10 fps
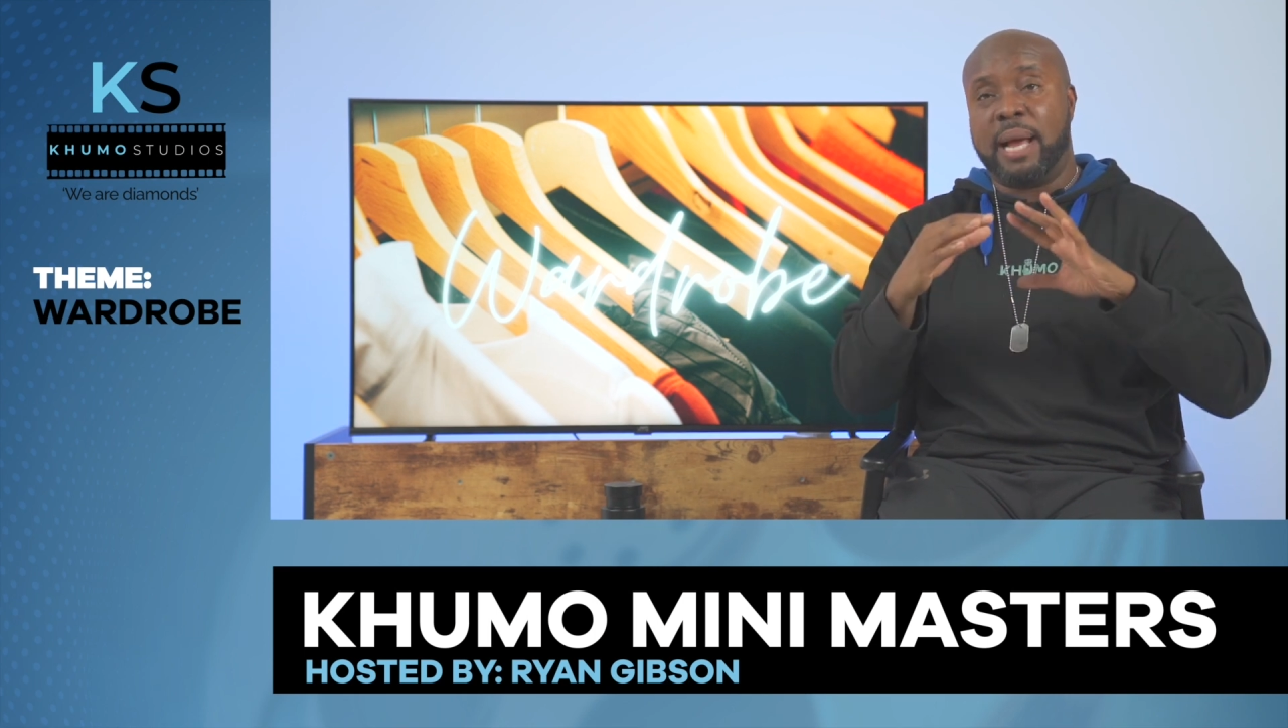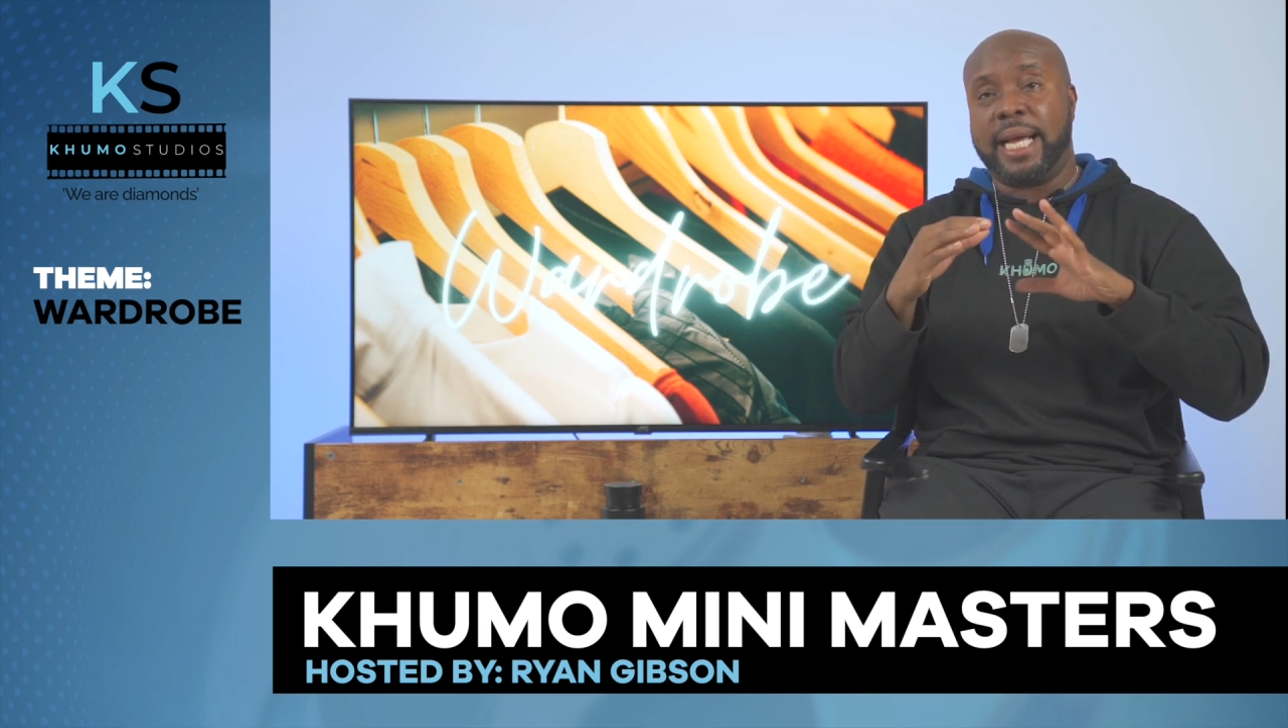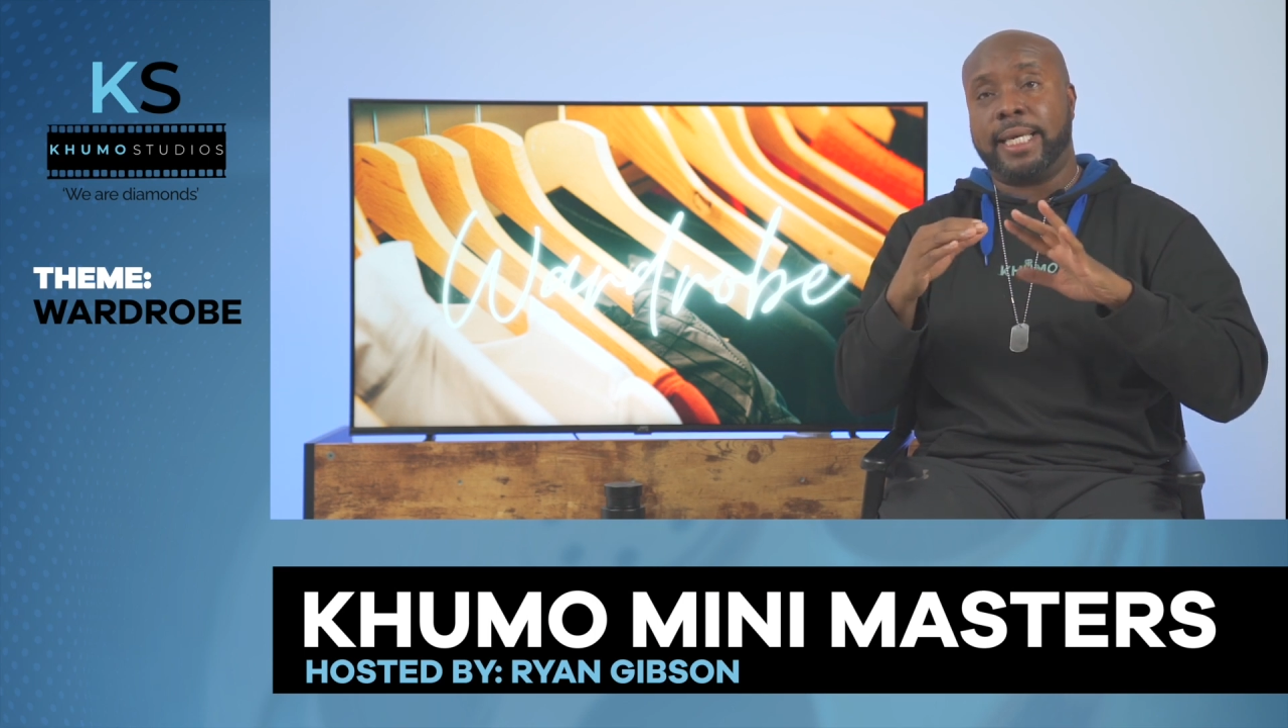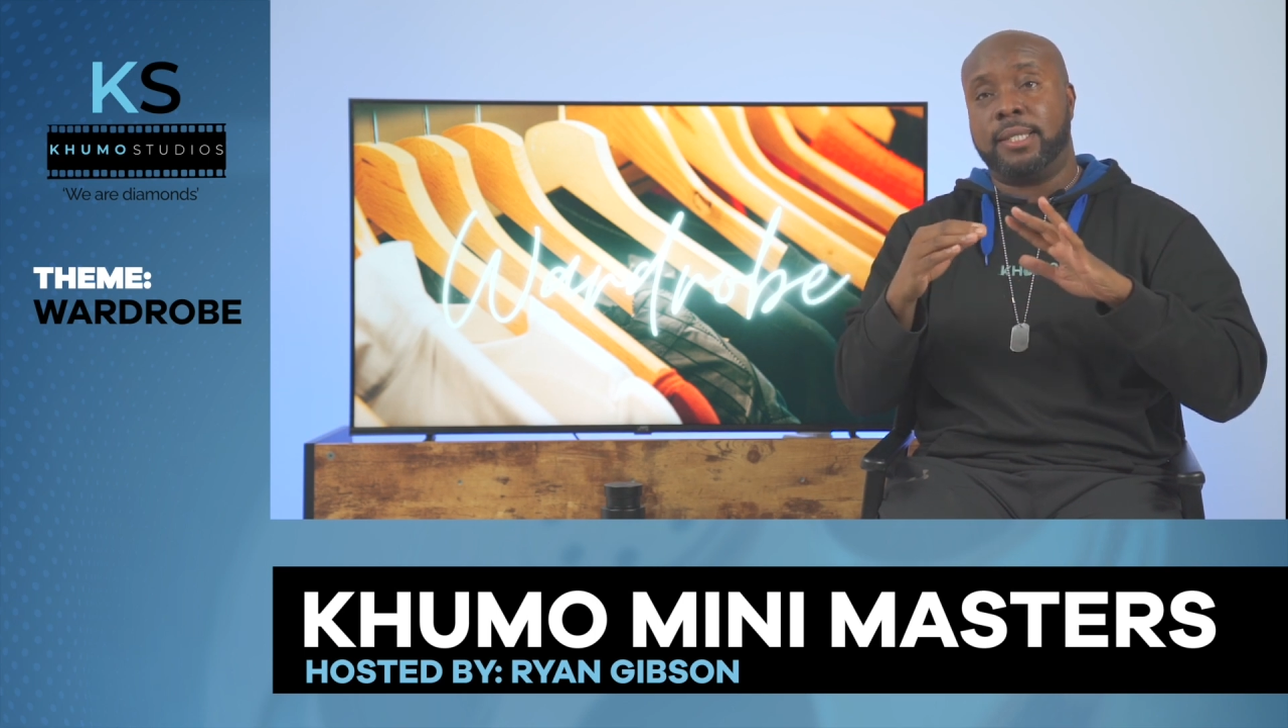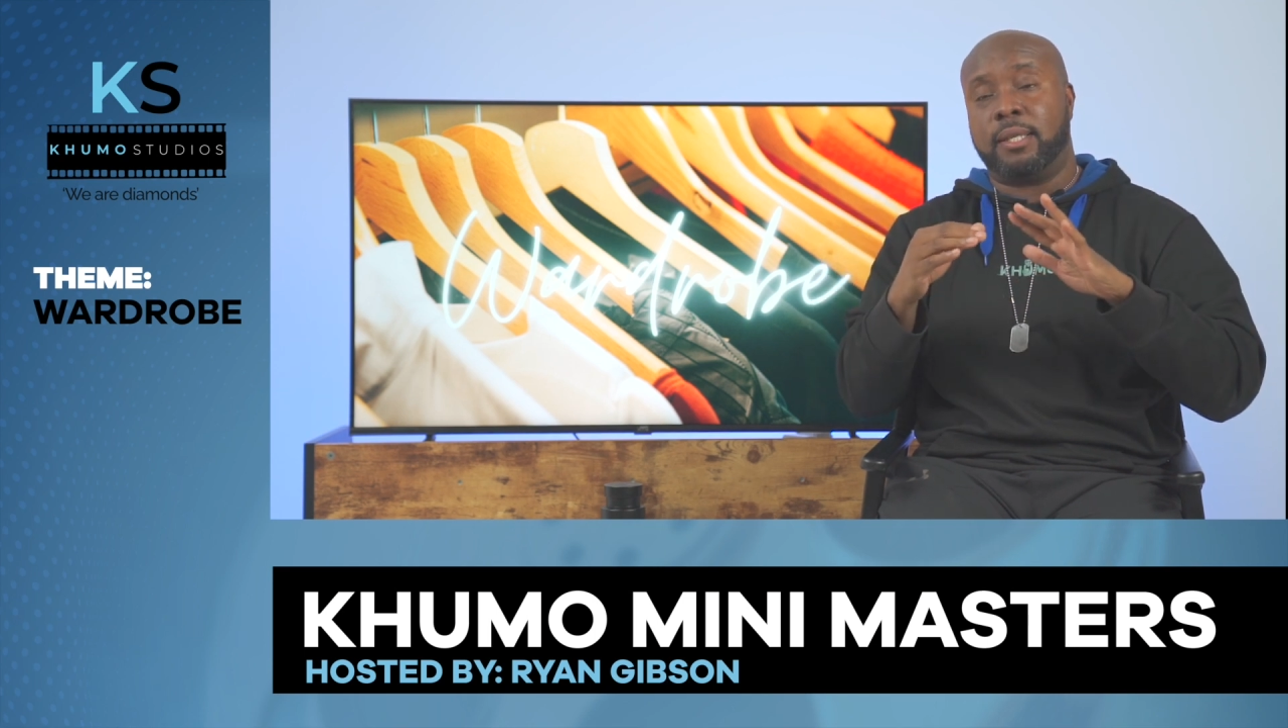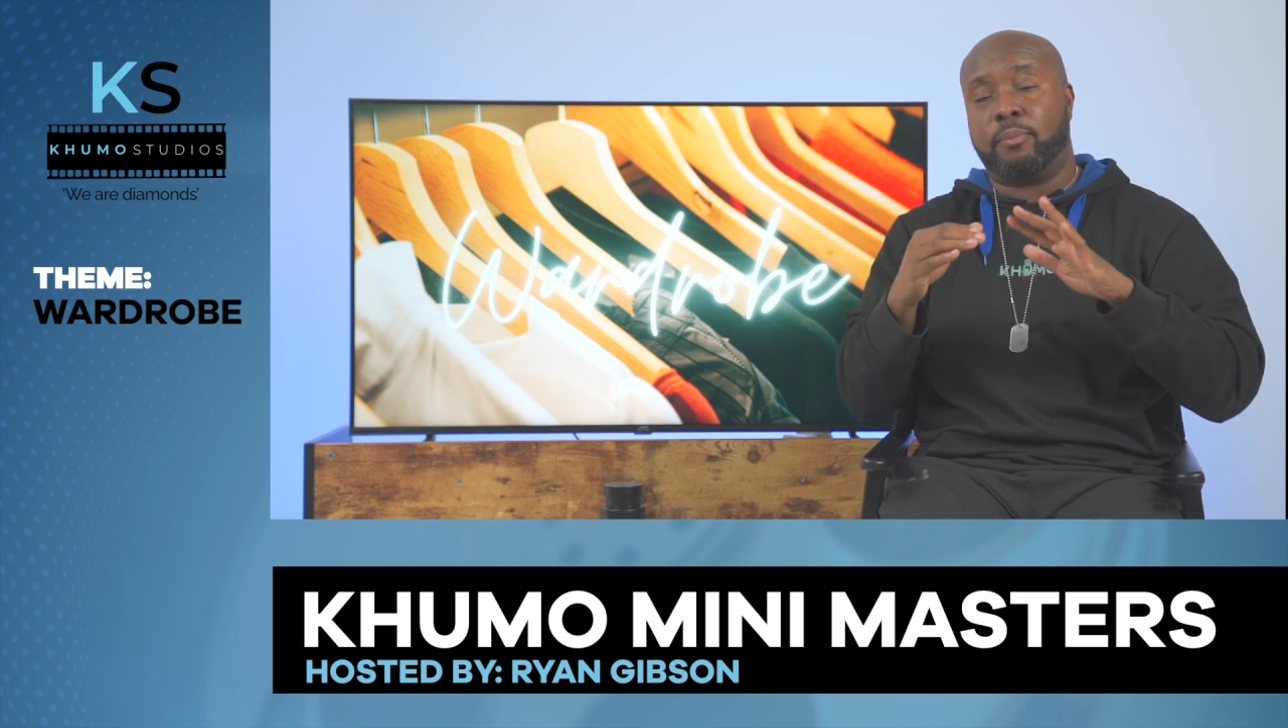back into